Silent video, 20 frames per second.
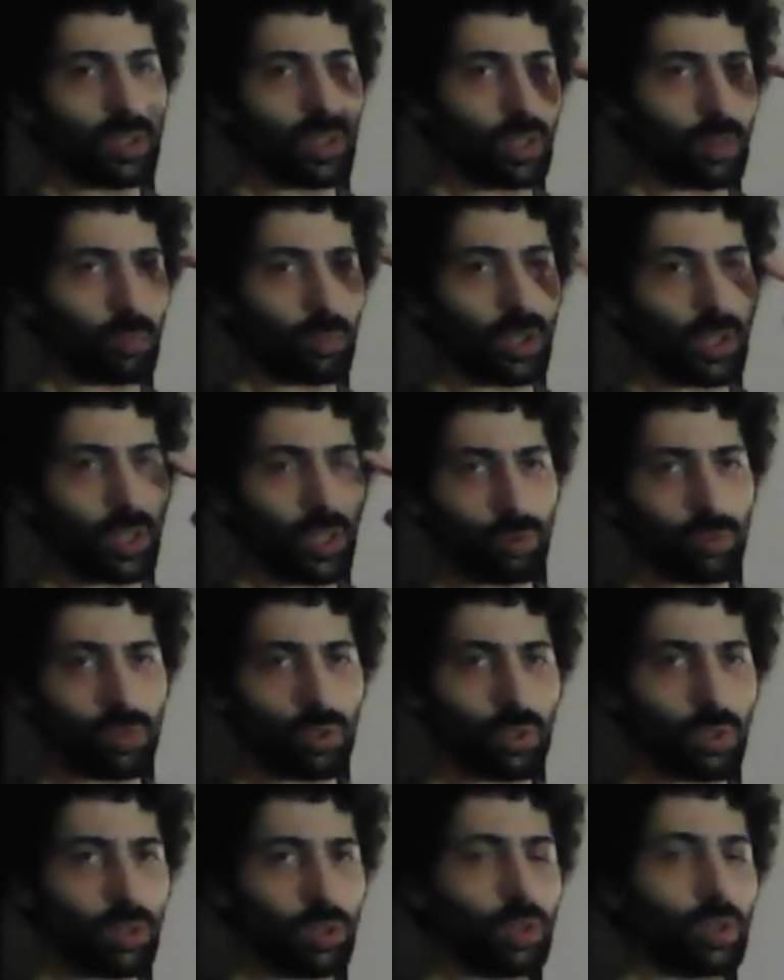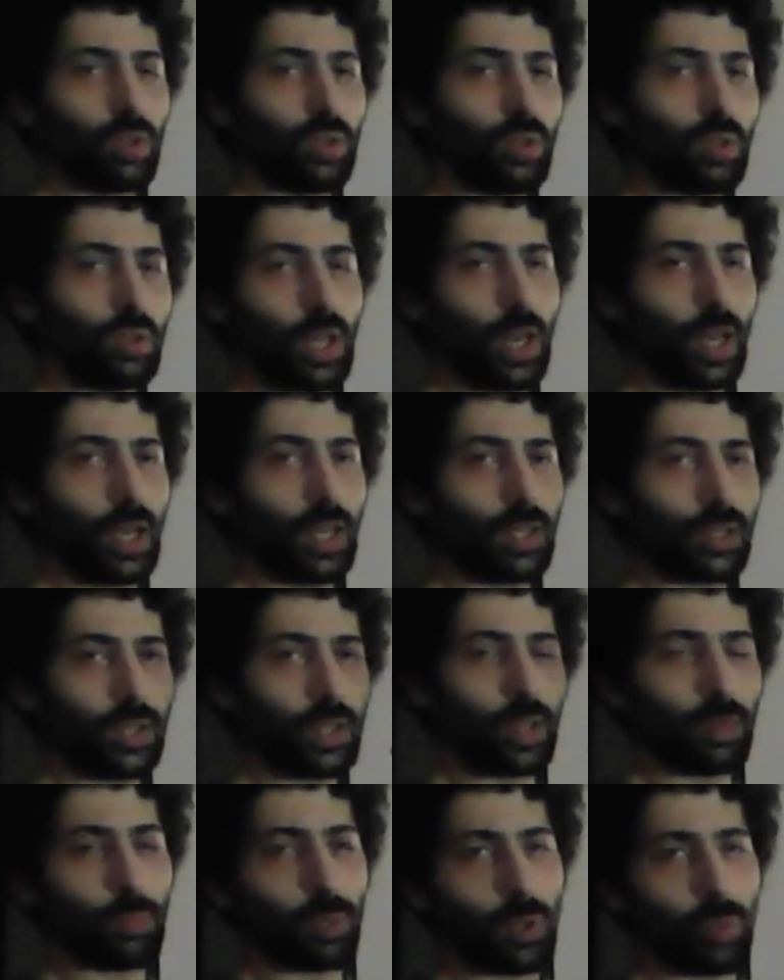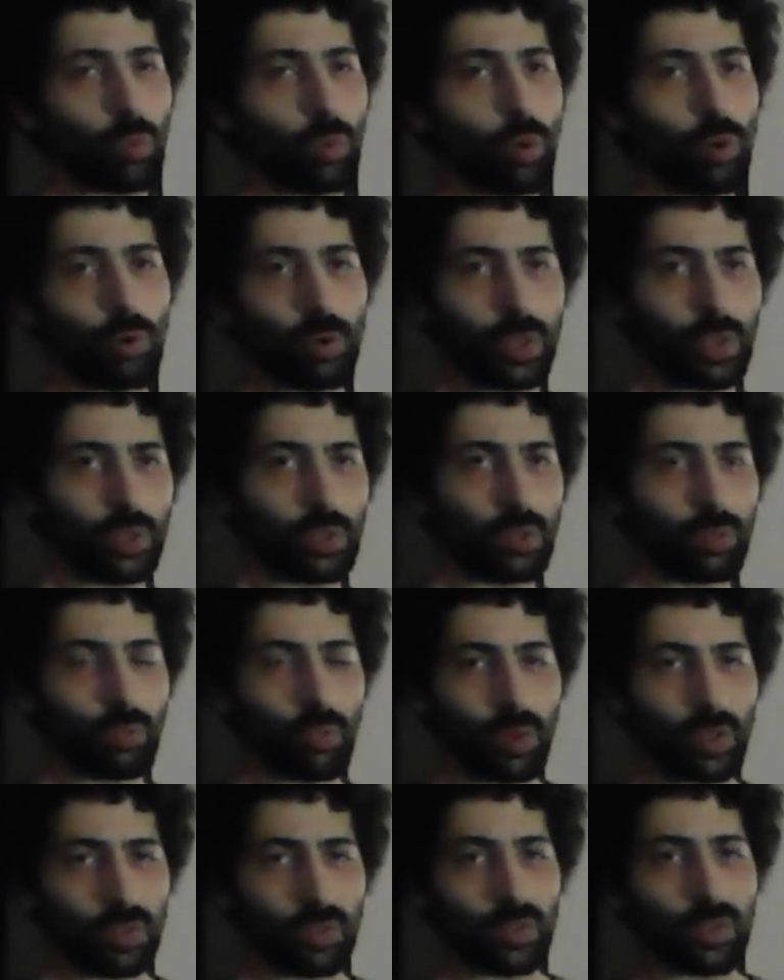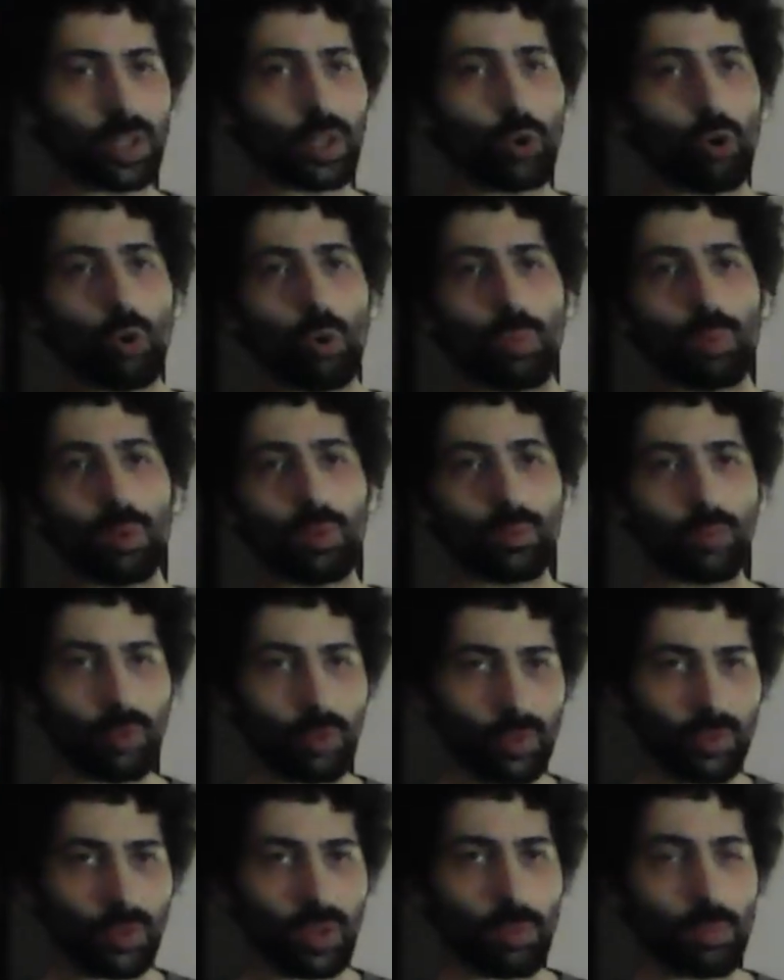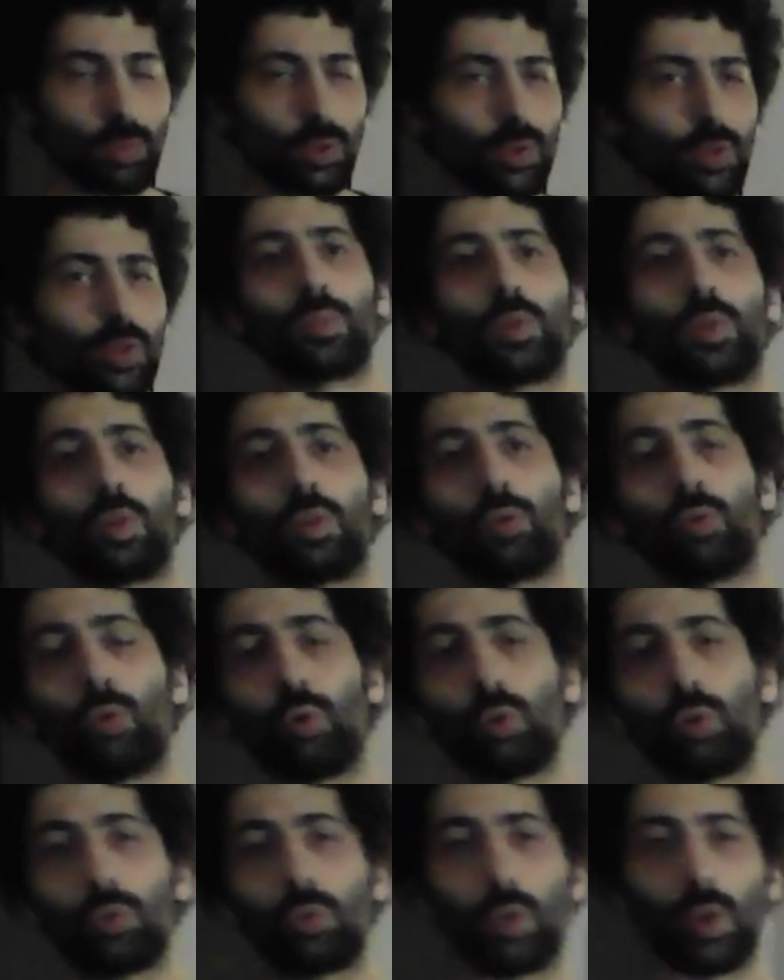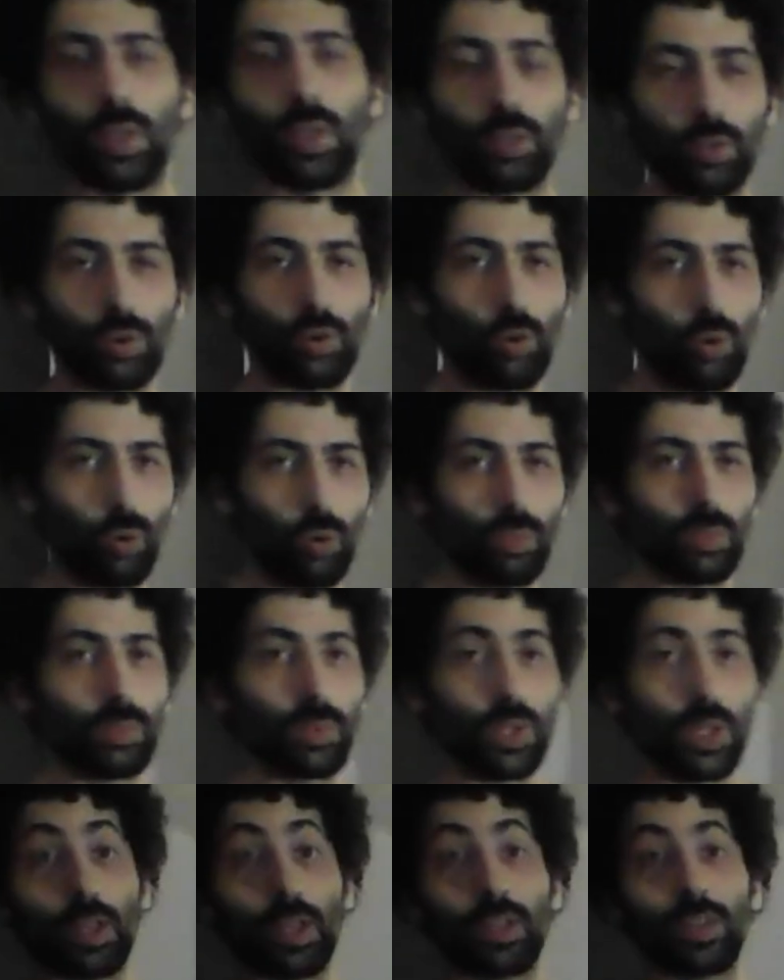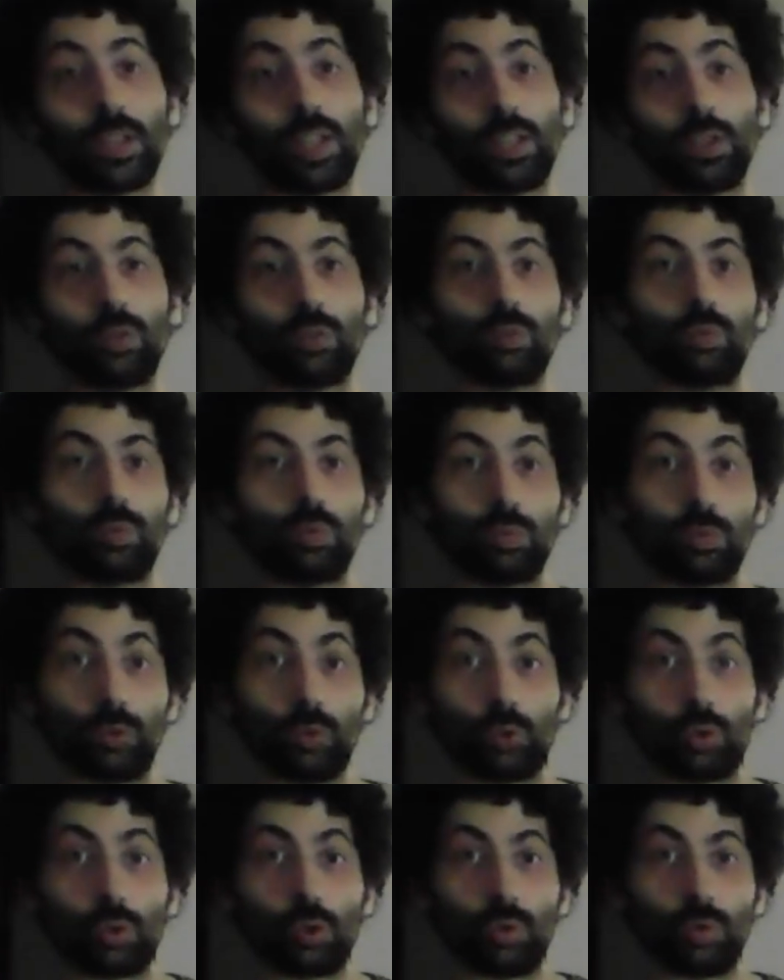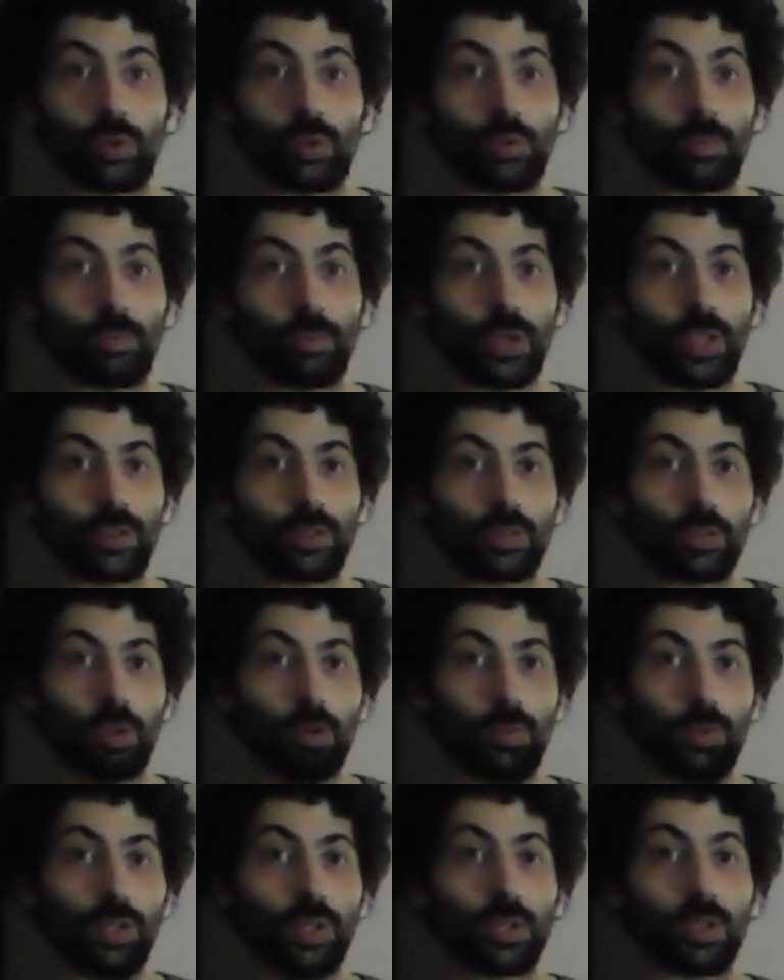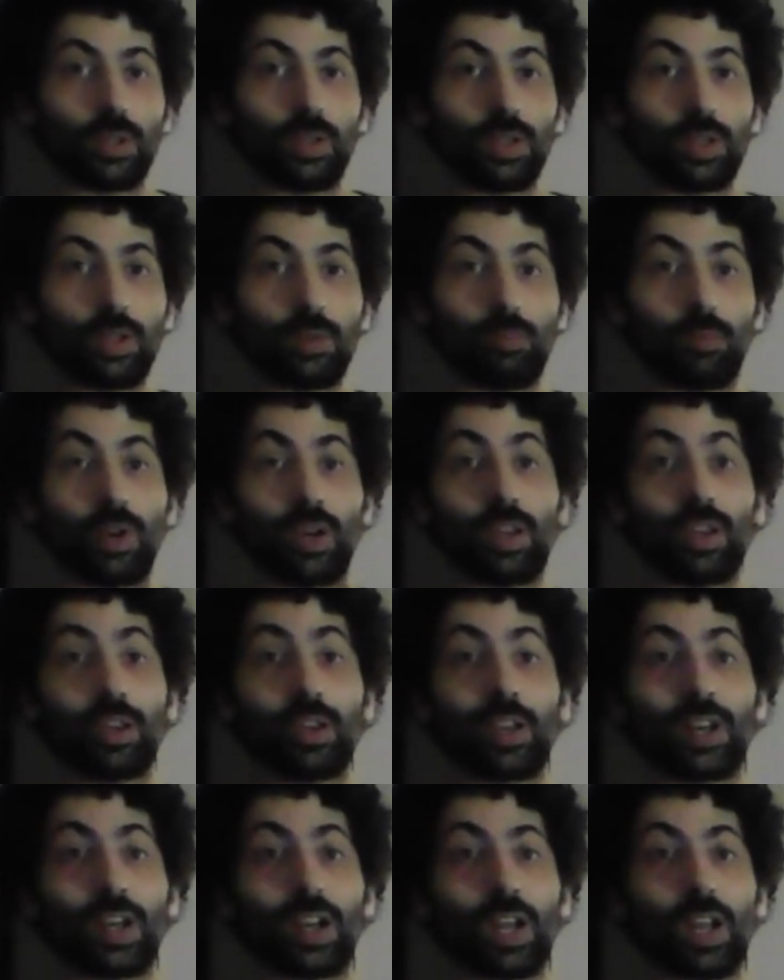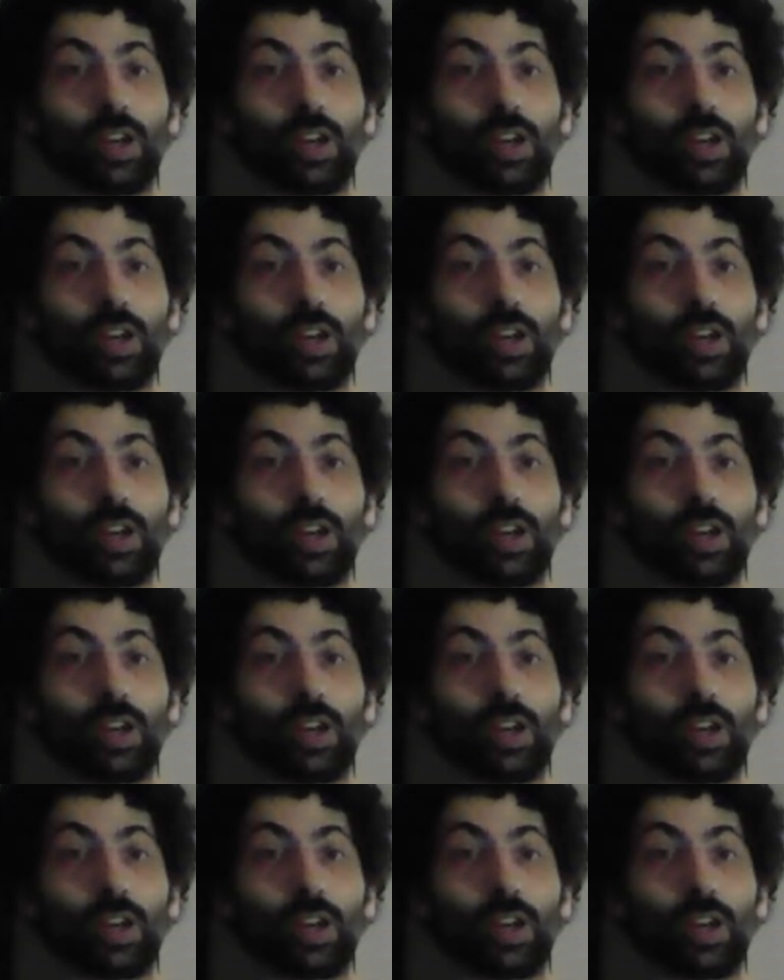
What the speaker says: They'll be neutral and they'll be worried once they open, for example, the door to enter home, and then you show the pet coming in and bringing